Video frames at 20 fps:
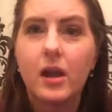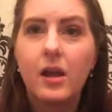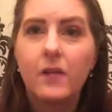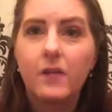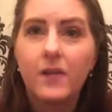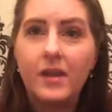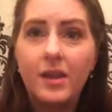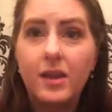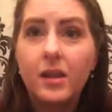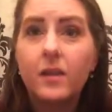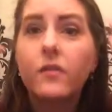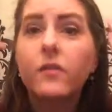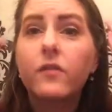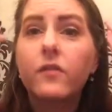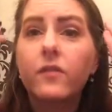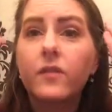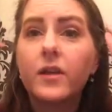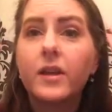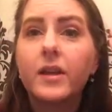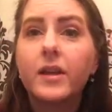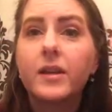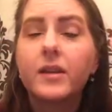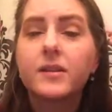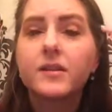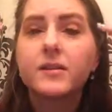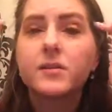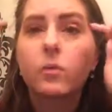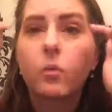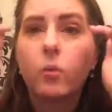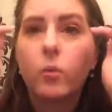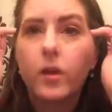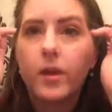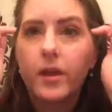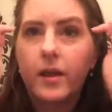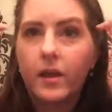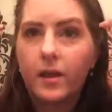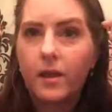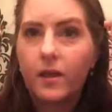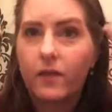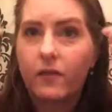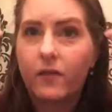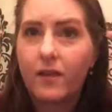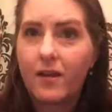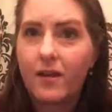the flicks with